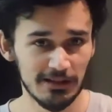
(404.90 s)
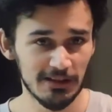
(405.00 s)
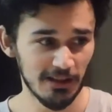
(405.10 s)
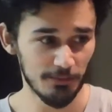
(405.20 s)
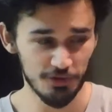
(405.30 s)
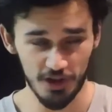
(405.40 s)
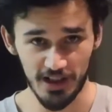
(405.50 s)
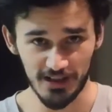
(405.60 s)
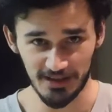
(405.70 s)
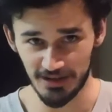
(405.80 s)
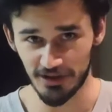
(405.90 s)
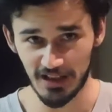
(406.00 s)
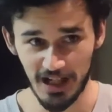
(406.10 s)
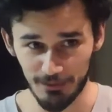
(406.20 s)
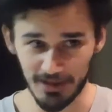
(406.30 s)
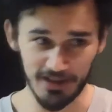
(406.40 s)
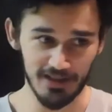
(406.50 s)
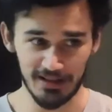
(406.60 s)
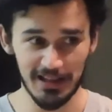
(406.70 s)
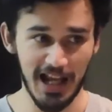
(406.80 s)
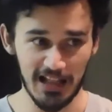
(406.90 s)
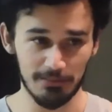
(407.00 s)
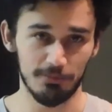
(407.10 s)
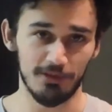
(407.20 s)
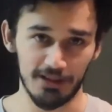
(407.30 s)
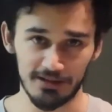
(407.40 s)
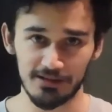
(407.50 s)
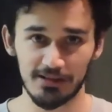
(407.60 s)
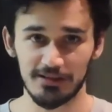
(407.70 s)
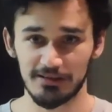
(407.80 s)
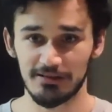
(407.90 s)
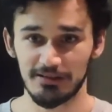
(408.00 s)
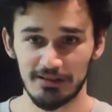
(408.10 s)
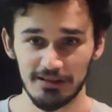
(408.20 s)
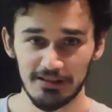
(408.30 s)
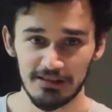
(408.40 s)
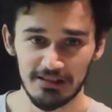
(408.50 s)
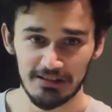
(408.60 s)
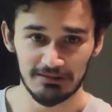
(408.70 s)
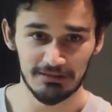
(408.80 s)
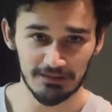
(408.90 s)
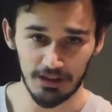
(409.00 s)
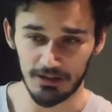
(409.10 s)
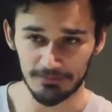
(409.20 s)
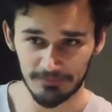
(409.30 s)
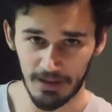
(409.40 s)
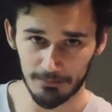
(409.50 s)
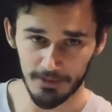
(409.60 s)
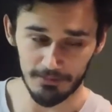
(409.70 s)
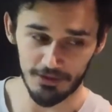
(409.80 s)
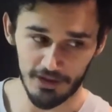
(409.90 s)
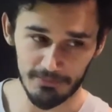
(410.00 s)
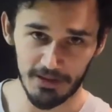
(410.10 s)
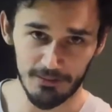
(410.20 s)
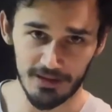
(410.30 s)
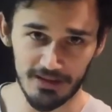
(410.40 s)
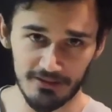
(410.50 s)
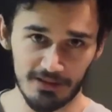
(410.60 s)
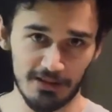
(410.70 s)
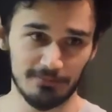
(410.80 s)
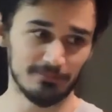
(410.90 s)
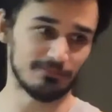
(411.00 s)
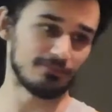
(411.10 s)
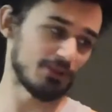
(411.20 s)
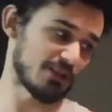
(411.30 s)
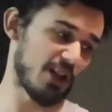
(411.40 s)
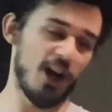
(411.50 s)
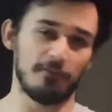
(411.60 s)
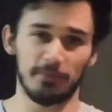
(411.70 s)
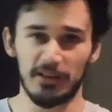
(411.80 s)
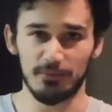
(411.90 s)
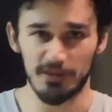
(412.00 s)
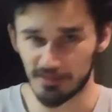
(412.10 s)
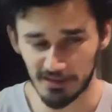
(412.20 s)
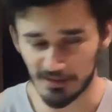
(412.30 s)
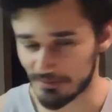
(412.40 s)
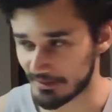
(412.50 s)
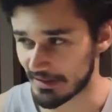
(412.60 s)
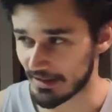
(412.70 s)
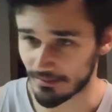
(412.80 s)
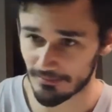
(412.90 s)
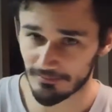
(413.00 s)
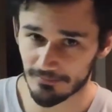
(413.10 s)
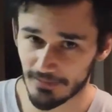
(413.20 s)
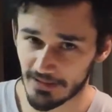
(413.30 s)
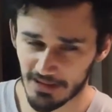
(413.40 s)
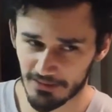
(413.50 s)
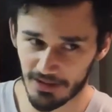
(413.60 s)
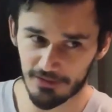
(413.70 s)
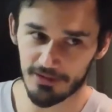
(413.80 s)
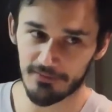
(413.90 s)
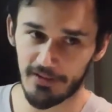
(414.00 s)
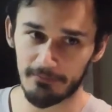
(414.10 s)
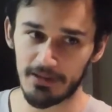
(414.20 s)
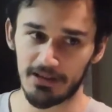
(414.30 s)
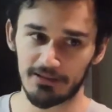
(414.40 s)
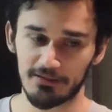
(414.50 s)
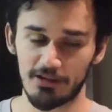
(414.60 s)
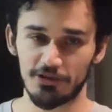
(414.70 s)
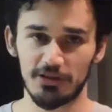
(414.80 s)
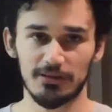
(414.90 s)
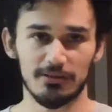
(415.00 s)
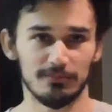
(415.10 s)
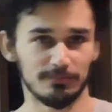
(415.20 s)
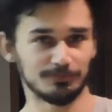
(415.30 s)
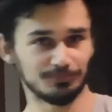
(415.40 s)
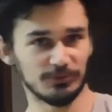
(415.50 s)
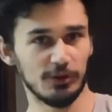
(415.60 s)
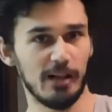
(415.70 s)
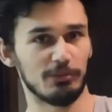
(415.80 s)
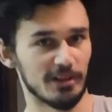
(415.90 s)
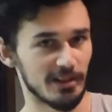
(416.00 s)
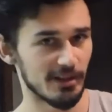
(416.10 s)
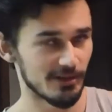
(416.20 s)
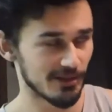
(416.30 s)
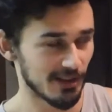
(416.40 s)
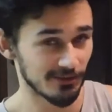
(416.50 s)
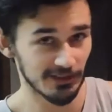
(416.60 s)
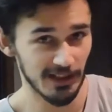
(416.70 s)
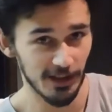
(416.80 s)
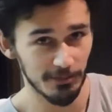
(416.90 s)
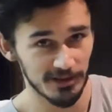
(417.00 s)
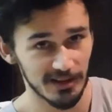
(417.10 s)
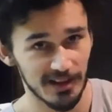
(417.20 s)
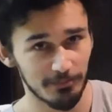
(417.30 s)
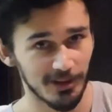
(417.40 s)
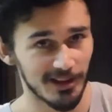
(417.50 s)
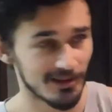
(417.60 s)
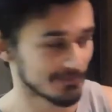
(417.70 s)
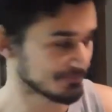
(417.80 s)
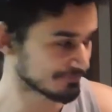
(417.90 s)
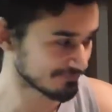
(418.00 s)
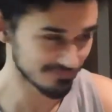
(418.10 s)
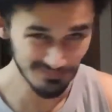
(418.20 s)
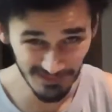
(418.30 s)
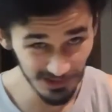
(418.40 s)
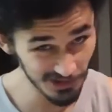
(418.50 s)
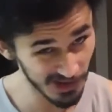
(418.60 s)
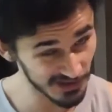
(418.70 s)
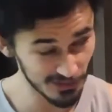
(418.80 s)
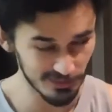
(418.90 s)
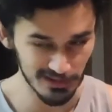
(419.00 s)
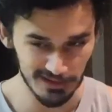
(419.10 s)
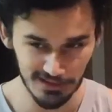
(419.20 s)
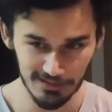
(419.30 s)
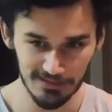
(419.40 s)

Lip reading: his name's Chase. He just got one of the clasp ones, so I'm probably trying to pick one of those up. One of the off-brand ones. That's only like, he said it's like $35, so I'll just grab one of those. I don't really care about the name brand, as long as it works.